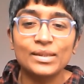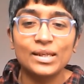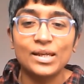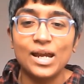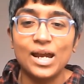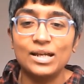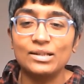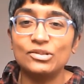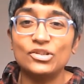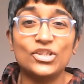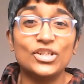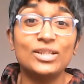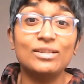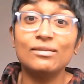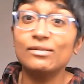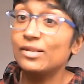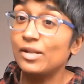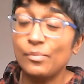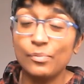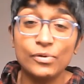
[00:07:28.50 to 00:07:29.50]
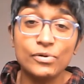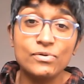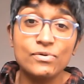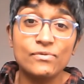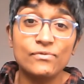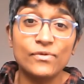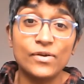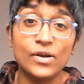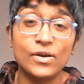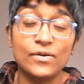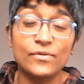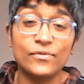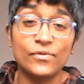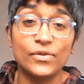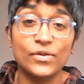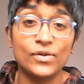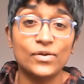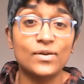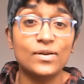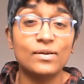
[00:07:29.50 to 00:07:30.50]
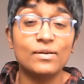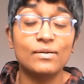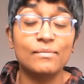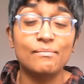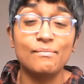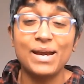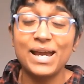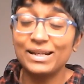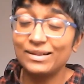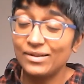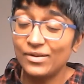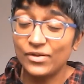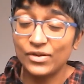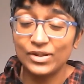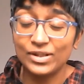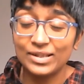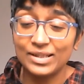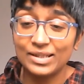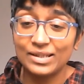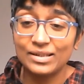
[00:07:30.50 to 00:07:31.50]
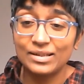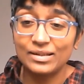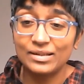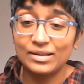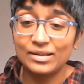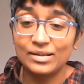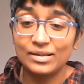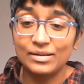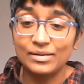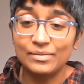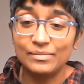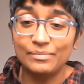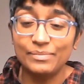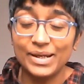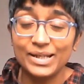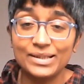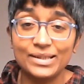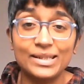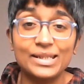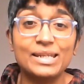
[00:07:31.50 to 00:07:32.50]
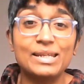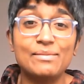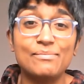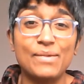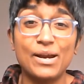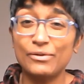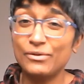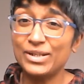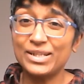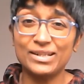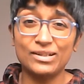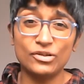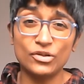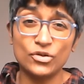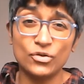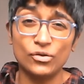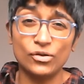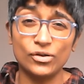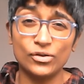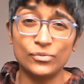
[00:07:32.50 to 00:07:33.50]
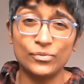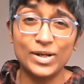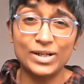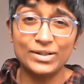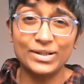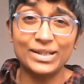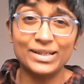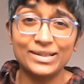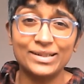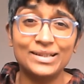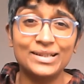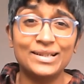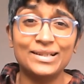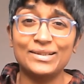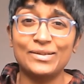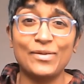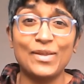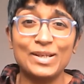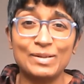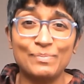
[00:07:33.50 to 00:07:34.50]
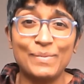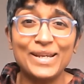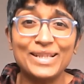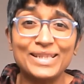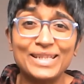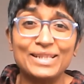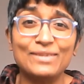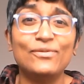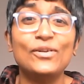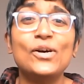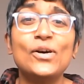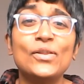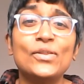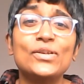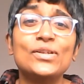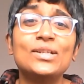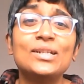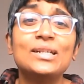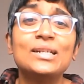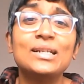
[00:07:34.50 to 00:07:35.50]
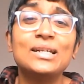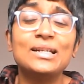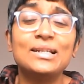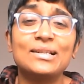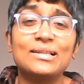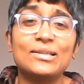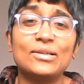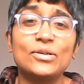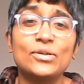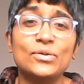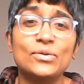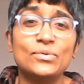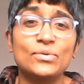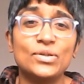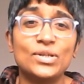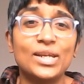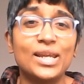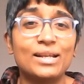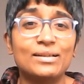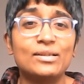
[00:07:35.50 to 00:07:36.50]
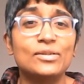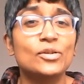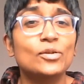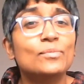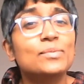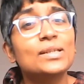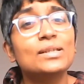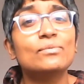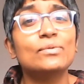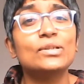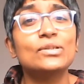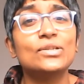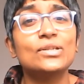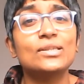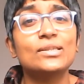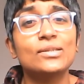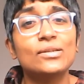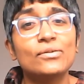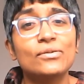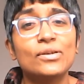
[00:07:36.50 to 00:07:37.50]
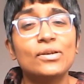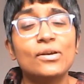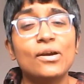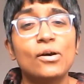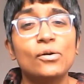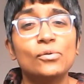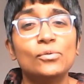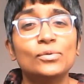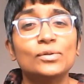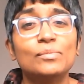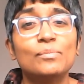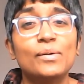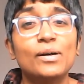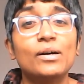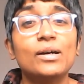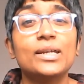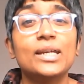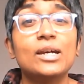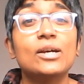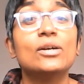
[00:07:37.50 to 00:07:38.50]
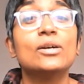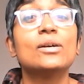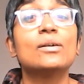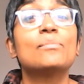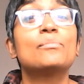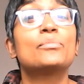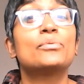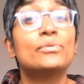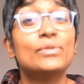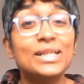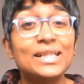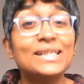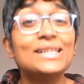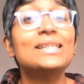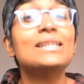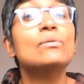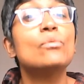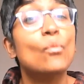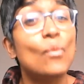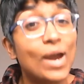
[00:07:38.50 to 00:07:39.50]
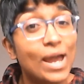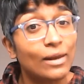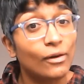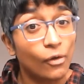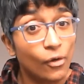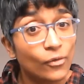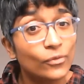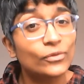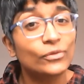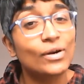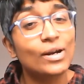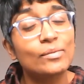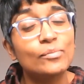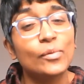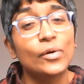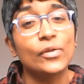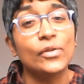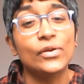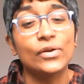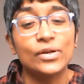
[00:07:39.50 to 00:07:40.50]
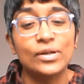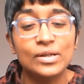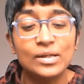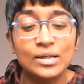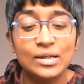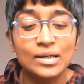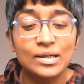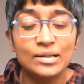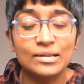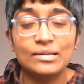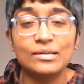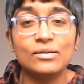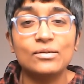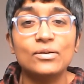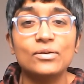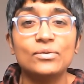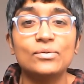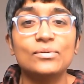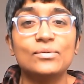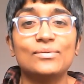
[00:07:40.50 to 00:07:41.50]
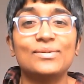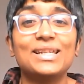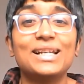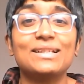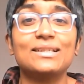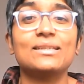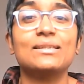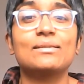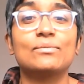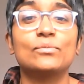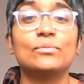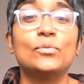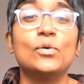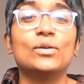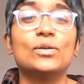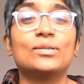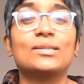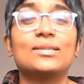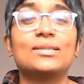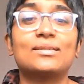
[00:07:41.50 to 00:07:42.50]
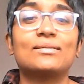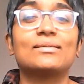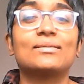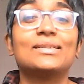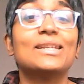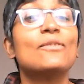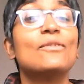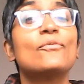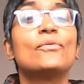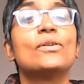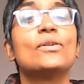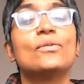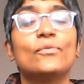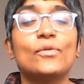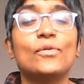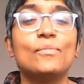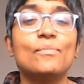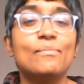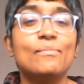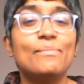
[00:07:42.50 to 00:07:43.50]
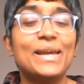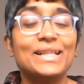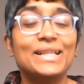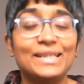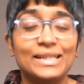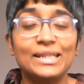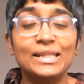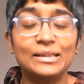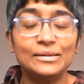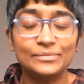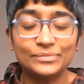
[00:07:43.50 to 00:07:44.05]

and she doesn't approve of the man that Betty marries in a shotgun wedding, so that's Betty's father. So she gets adopted when she's 2 years old by her pretty well-off grandmother. So that's what's different from Betty.